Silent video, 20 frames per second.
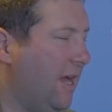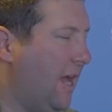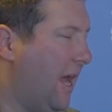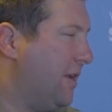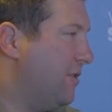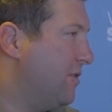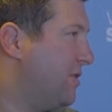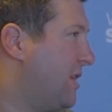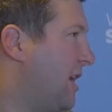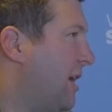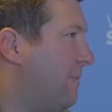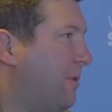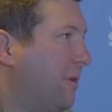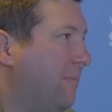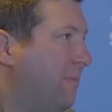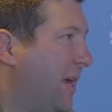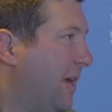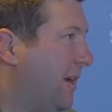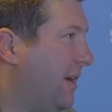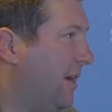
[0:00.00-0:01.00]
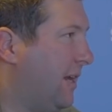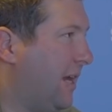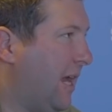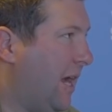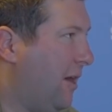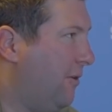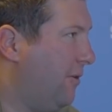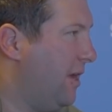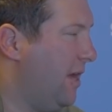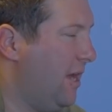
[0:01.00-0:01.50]
and you set up your bank
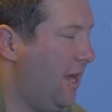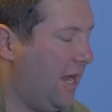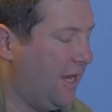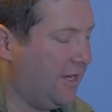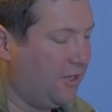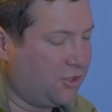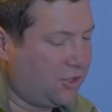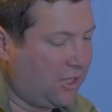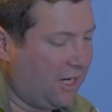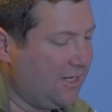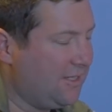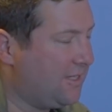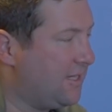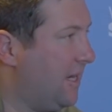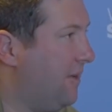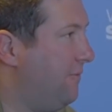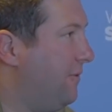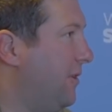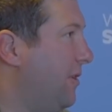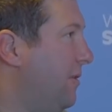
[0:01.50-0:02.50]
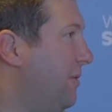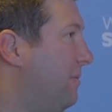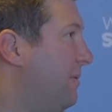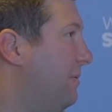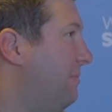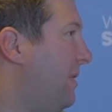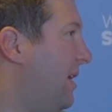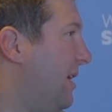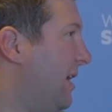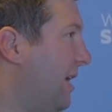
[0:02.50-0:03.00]
account and you try and save a little bit
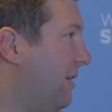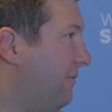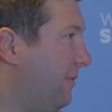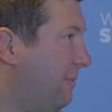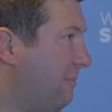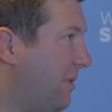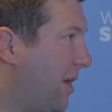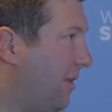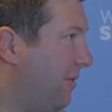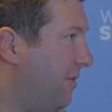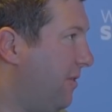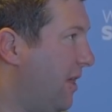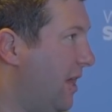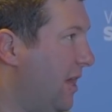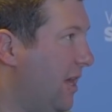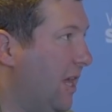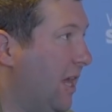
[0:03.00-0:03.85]
of money every month,